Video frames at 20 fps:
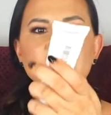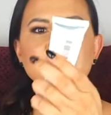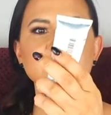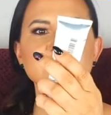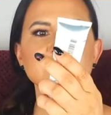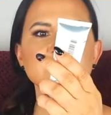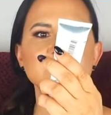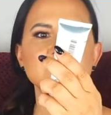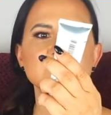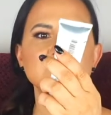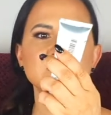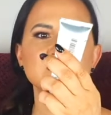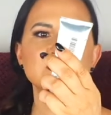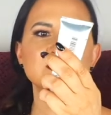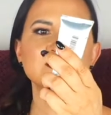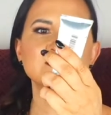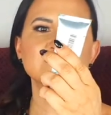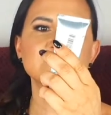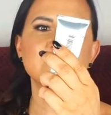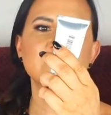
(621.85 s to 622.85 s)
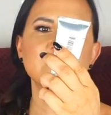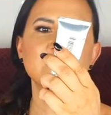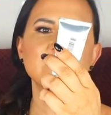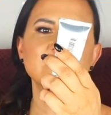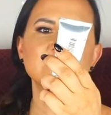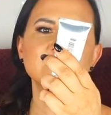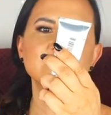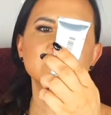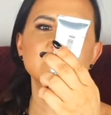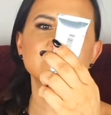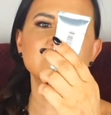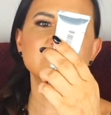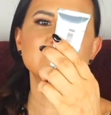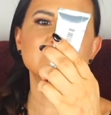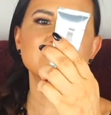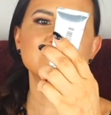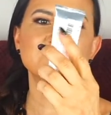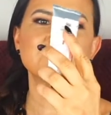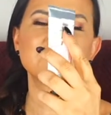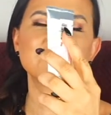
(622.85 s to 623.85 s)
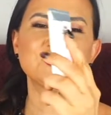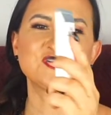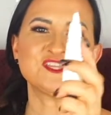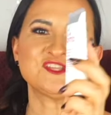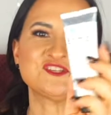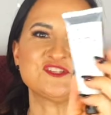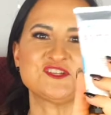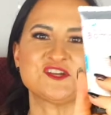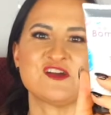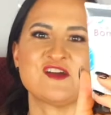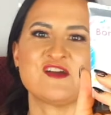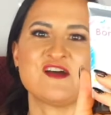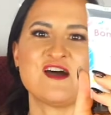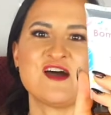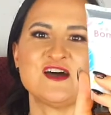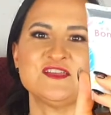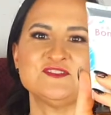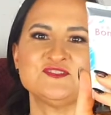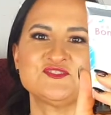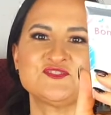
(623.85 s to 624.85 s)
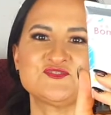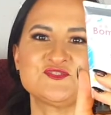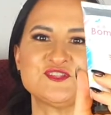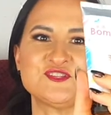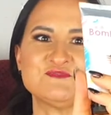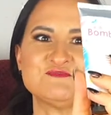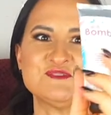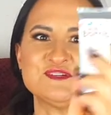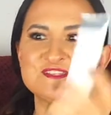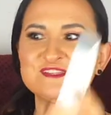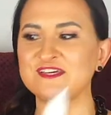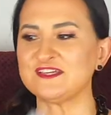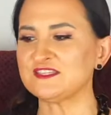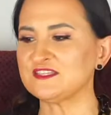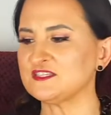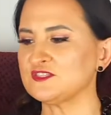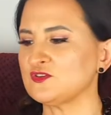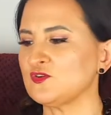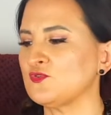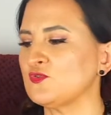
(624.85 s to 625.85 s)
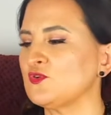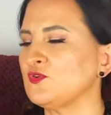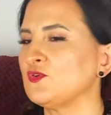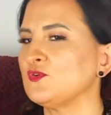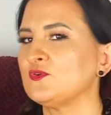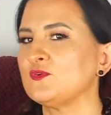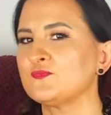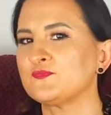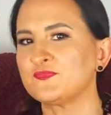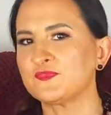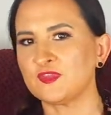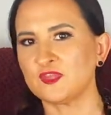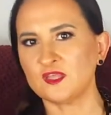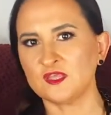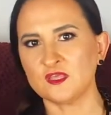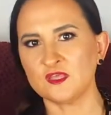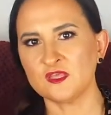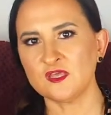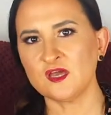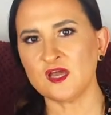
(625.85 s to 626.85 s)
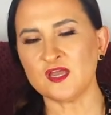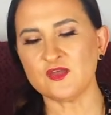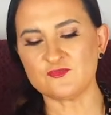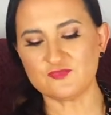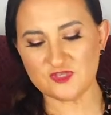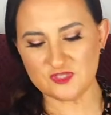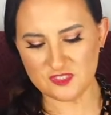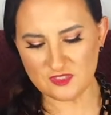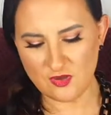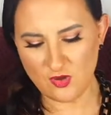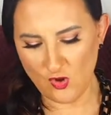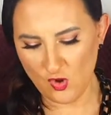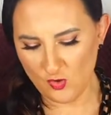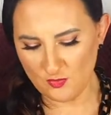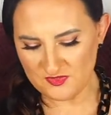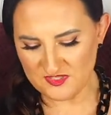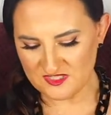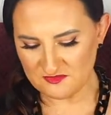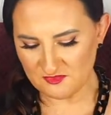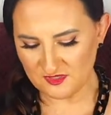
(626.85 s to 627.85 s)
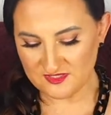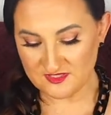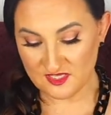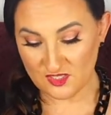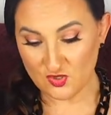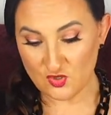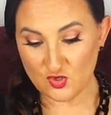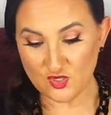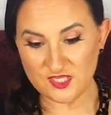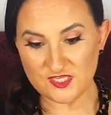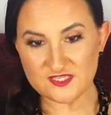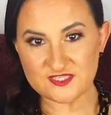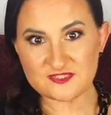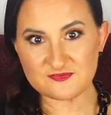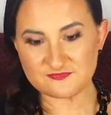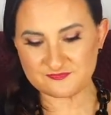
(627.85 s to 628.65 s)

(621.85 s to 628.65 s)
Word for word: This is hand in a cookie jar hand treatment. That's so cool. I really hope it smells like cookies.